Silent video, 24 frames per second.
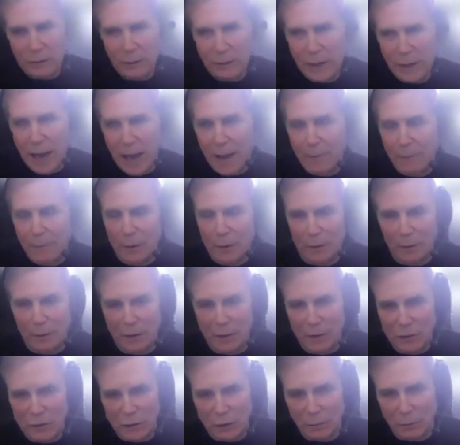
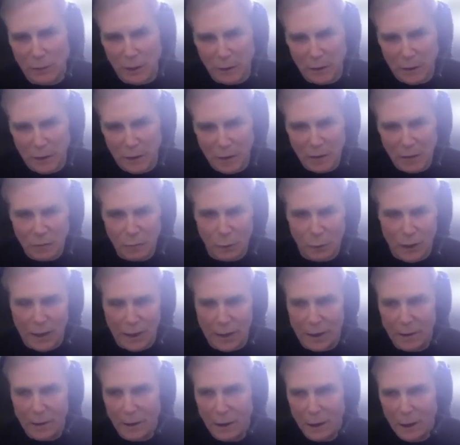capitalism in this
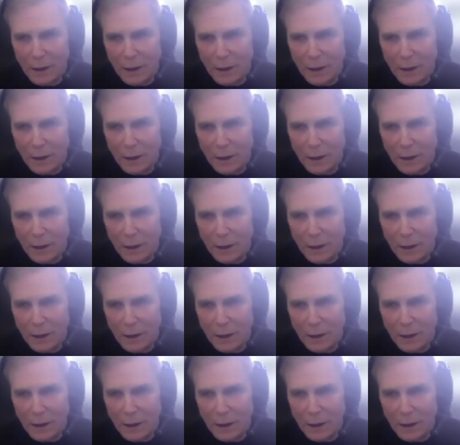way